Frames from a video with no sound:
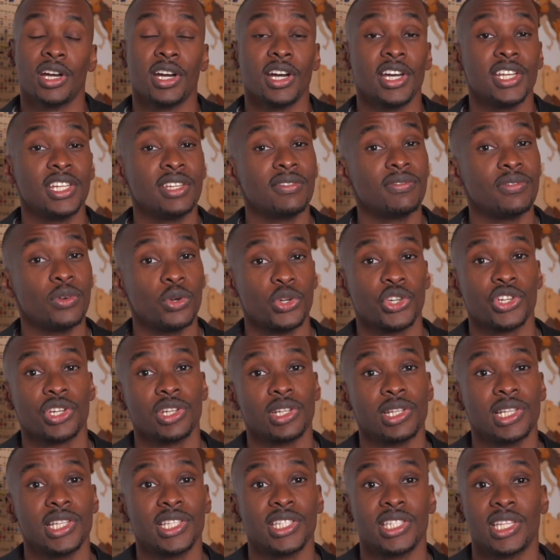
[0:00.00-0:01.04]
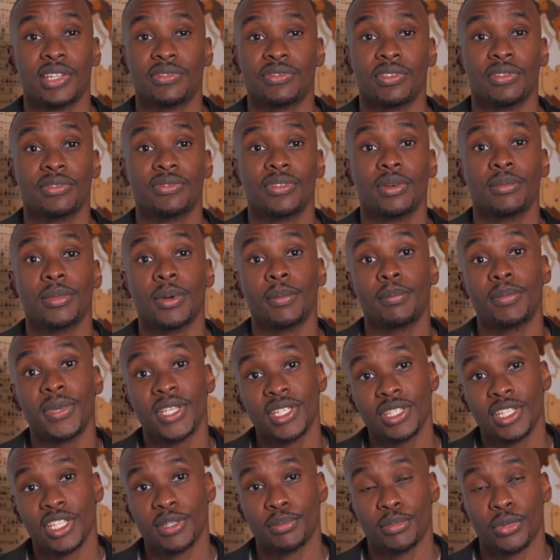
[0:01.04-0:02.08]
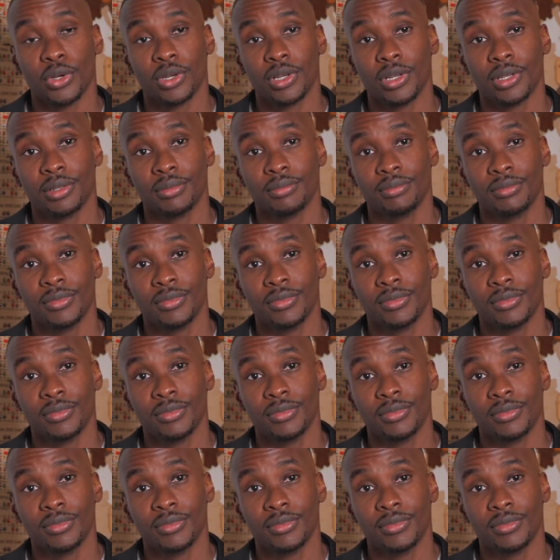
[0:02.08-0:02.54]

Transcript: A devotional is different from a business book.